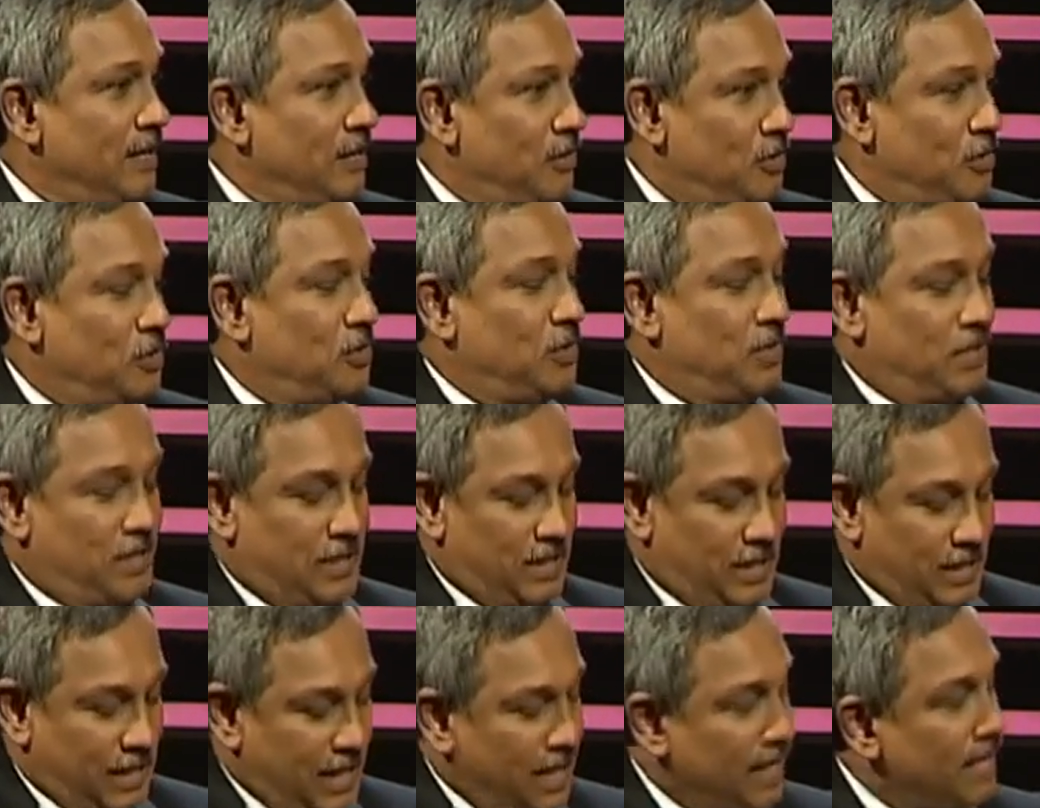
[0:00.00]
So
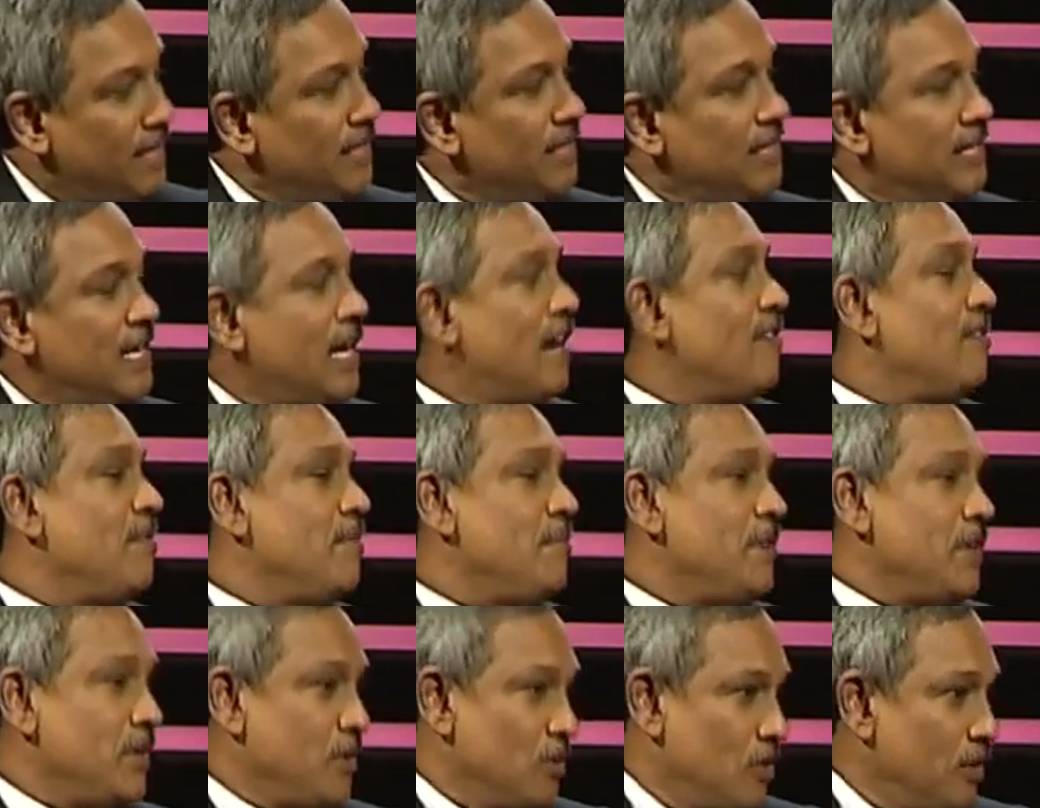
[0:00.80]
then there will
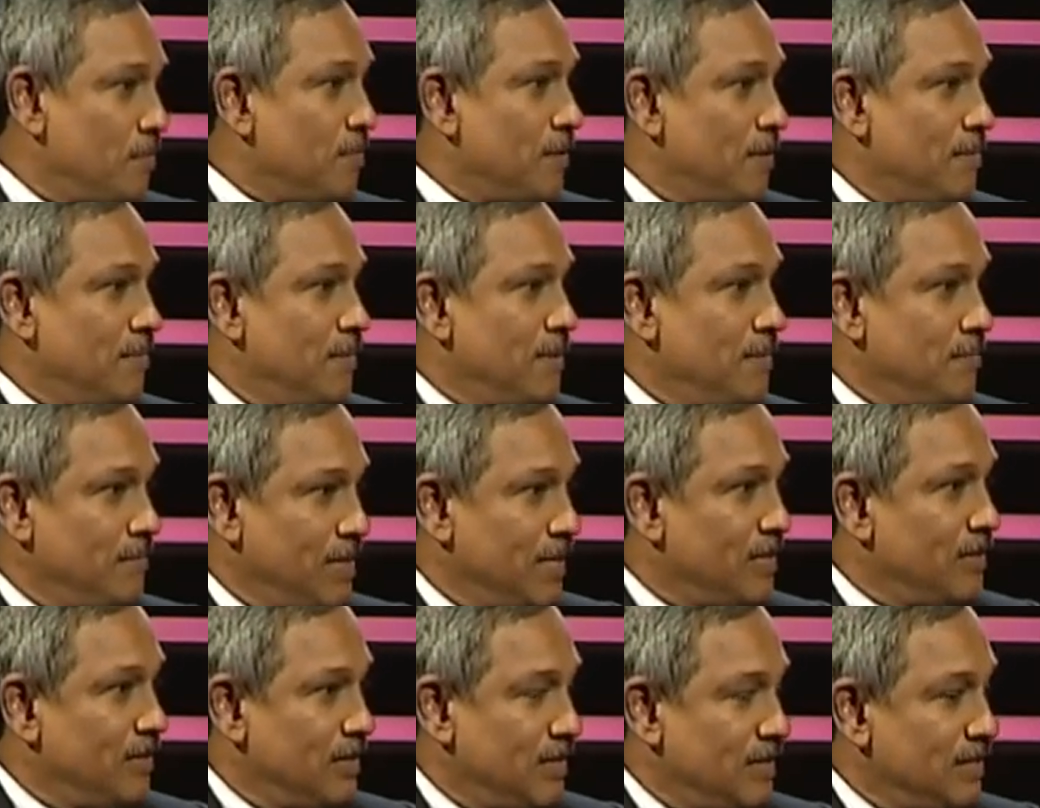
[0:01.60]
be no problem,
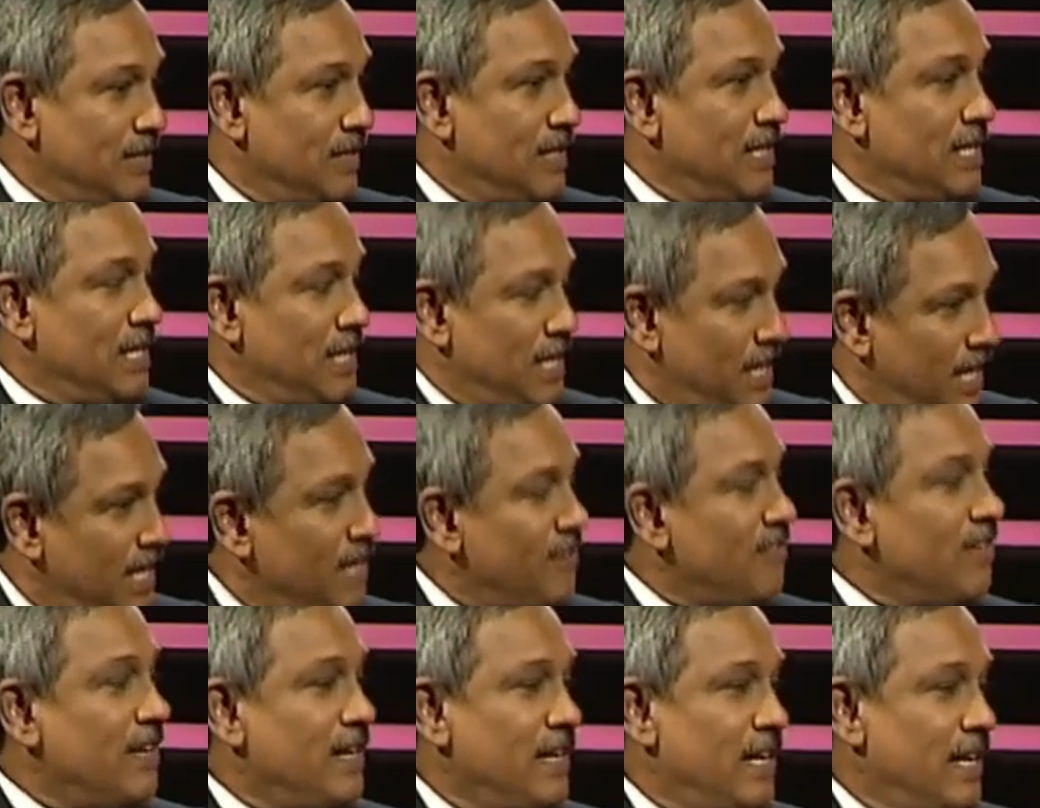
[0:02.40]
because
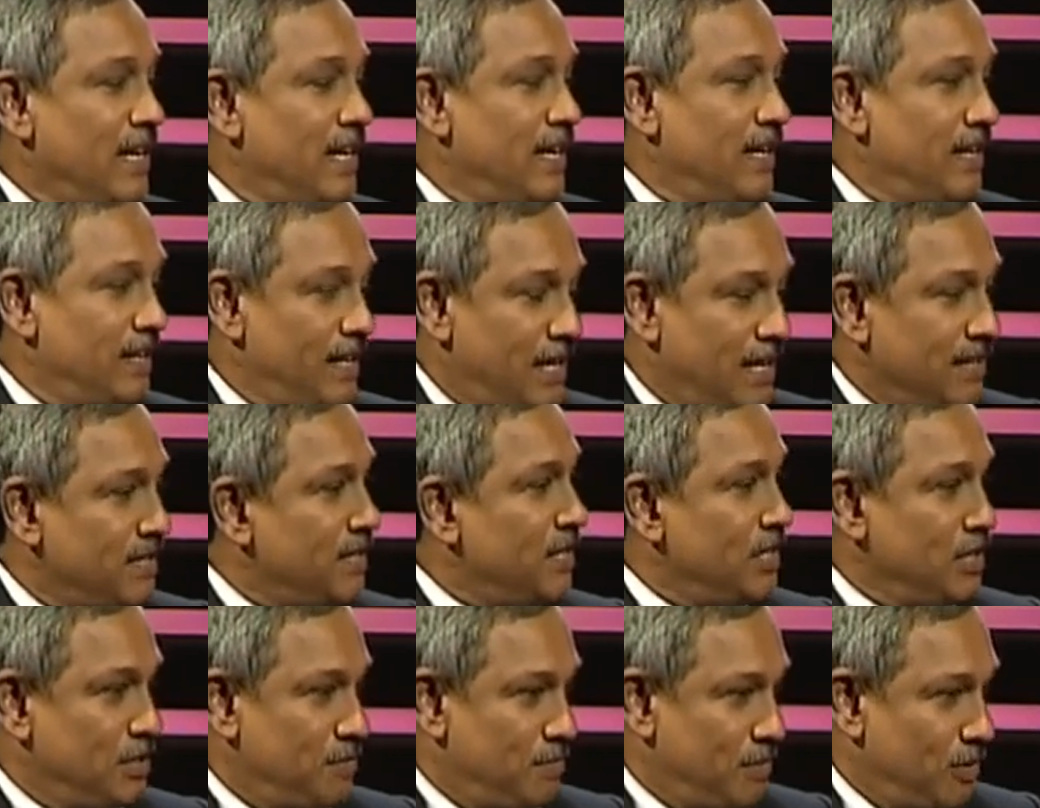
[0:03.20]
even there is
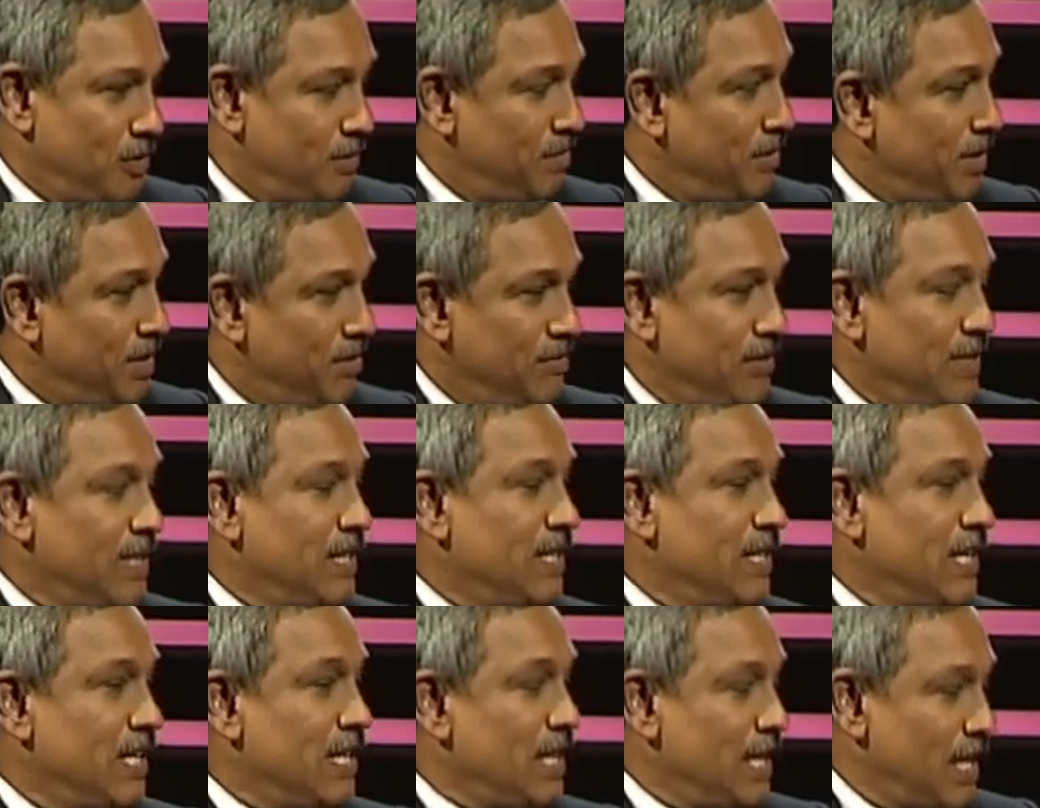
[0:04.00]
a dispute
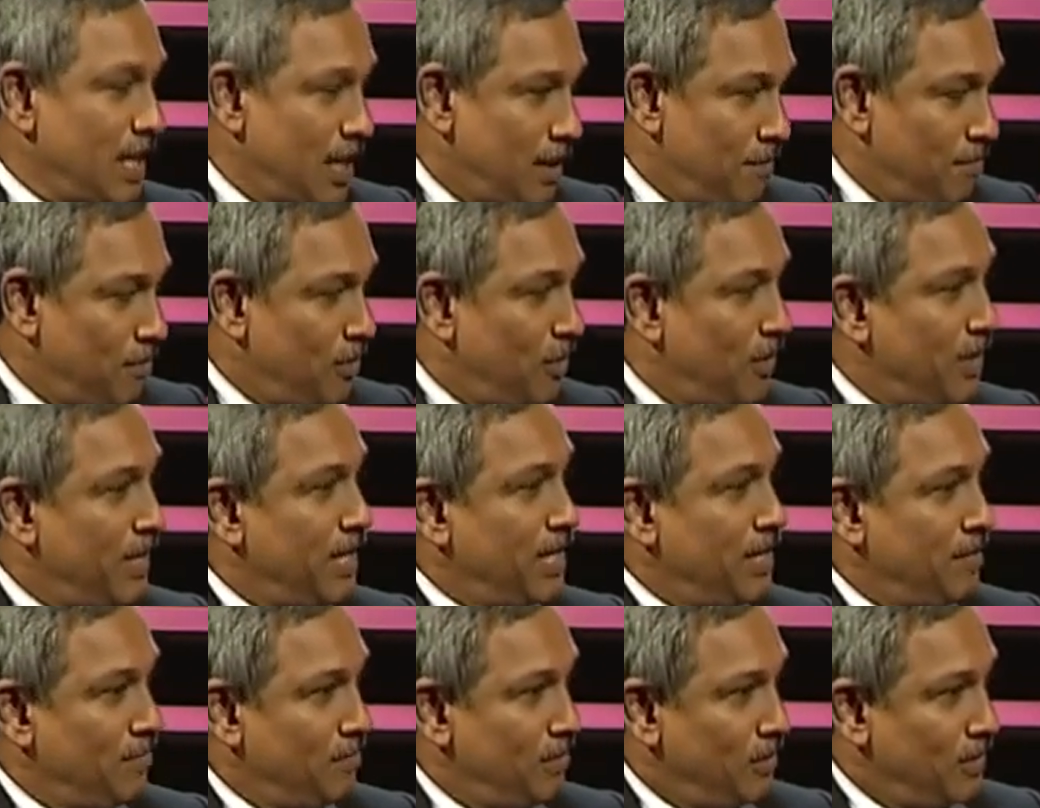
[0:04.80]
between the employer
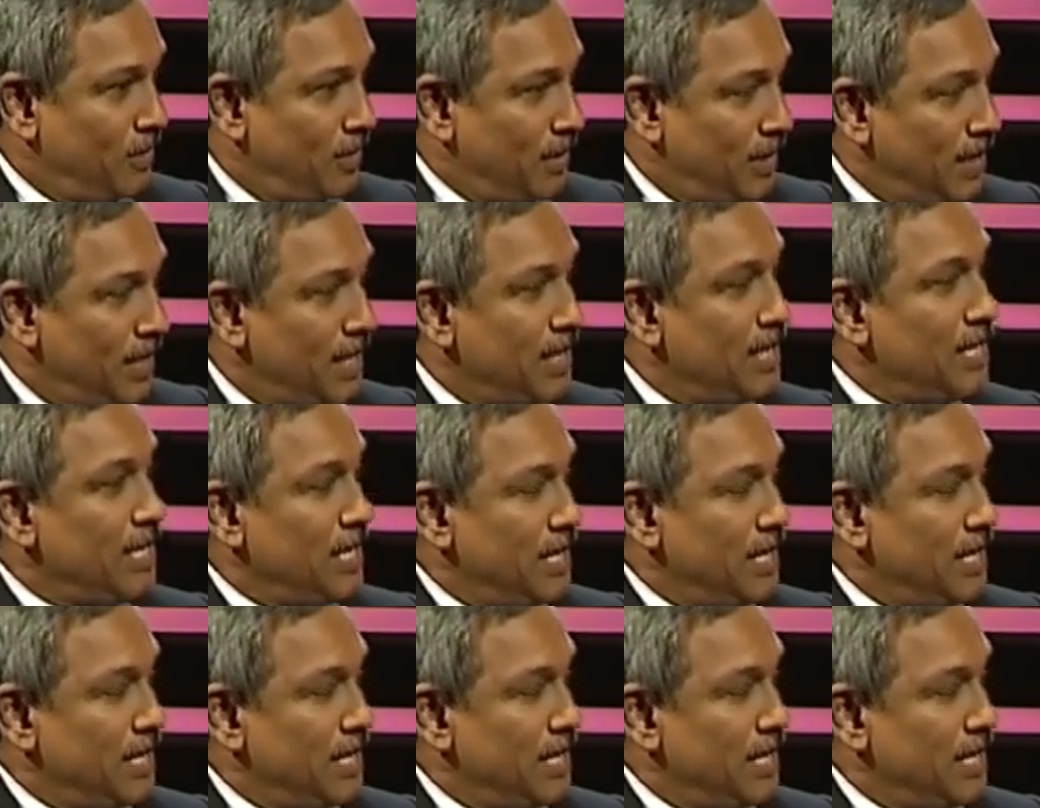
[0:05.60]
and employee,